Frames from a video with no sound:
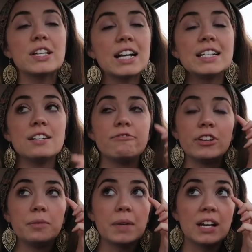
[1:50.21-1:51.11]
reason I didn't
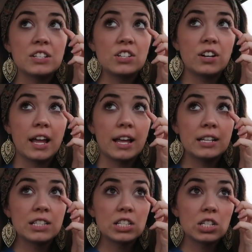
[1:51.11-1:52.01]
film yesterday
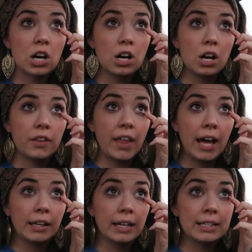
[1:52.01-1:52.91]
and start on
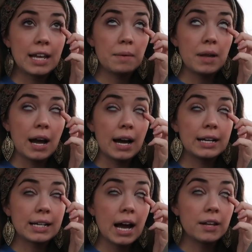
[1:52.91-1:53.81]
that like day
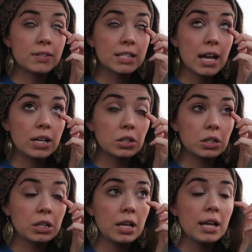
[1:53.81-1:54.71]
behind kind of
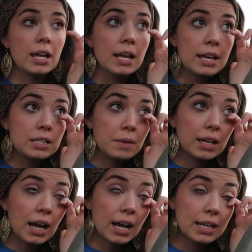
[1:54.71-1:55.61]
cycle is
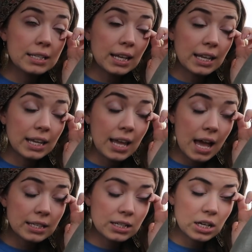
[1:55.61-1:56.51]
because
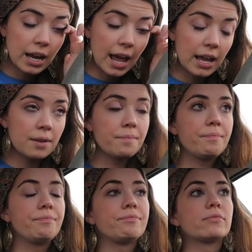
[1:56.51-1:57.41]
yesterday
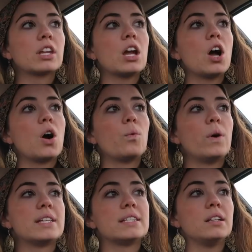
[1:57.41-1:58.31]

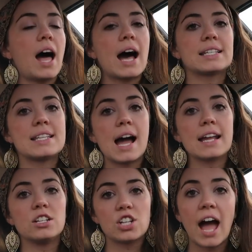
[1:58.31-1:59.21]
was the last
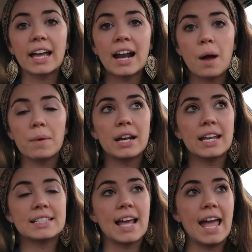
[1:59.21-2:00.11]
night Jack and I were
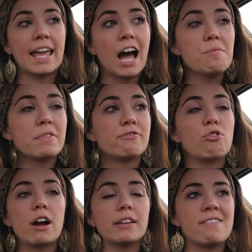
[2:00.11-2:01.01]
gonna get to hang out
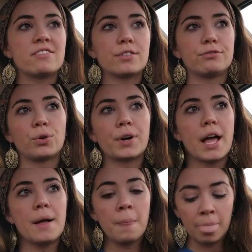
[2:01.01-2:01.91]
before I left for
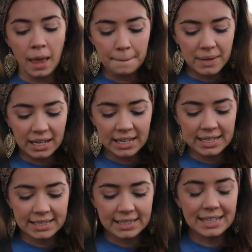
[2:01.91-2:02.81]
Florida, because